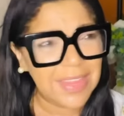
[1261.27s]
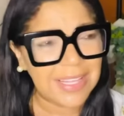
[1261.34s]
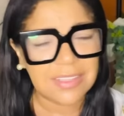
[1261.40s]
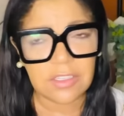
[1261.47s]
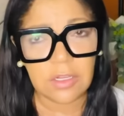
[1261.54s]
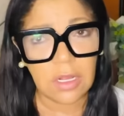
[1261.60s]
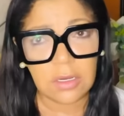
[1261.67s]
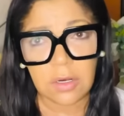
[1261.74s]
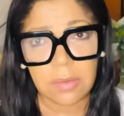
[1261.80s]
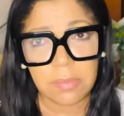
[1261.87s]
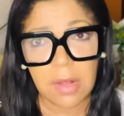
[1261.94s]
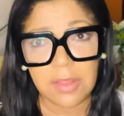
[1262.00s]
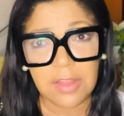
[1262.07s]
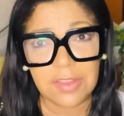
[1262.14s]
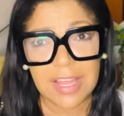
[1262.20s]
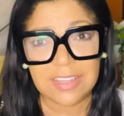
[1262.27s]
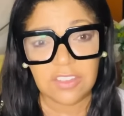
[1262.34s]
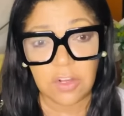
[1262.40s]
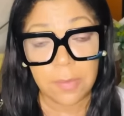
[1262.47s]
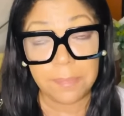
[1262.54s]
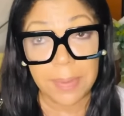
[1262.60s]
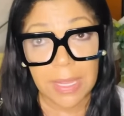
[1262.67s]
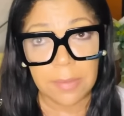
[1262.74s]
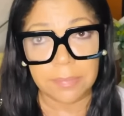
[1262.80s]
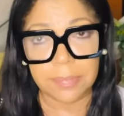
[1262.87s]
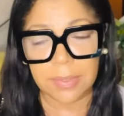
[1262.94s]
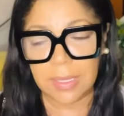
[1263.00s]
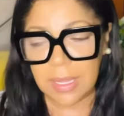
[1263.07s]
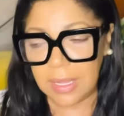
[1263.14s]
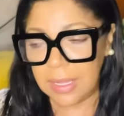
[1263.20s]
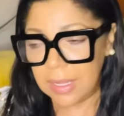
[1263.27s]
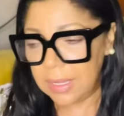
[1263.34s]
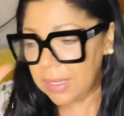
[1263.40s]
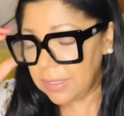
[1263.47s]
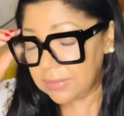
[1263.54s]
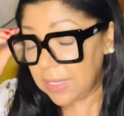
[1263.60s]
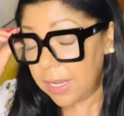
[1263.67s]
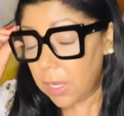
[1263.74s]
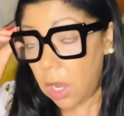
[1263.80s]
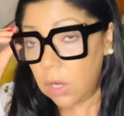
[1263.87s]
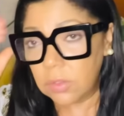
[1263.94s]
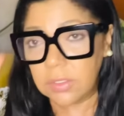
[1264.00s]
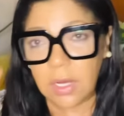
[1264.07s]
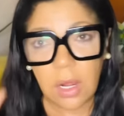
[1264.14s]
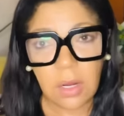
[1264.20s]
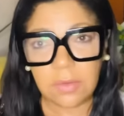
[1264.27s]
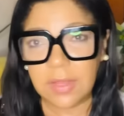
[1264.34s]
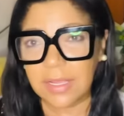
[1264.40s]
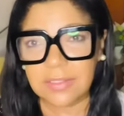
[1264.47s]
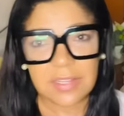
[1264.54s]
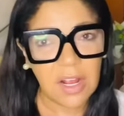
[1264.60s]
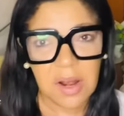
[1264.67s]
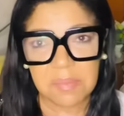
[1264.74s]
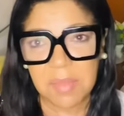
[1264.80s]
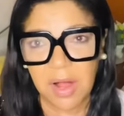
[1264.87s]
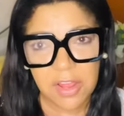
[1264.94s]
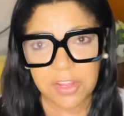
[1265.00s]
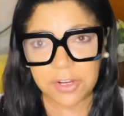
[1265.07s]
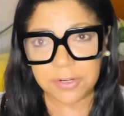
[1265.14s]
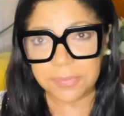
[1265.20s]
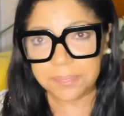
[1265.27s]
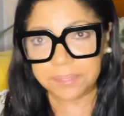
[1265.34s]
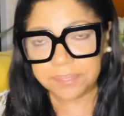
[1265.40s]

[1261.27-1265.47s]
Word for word: That's not her mother, that's her pimp. It's like, Oh, no, that's her mother.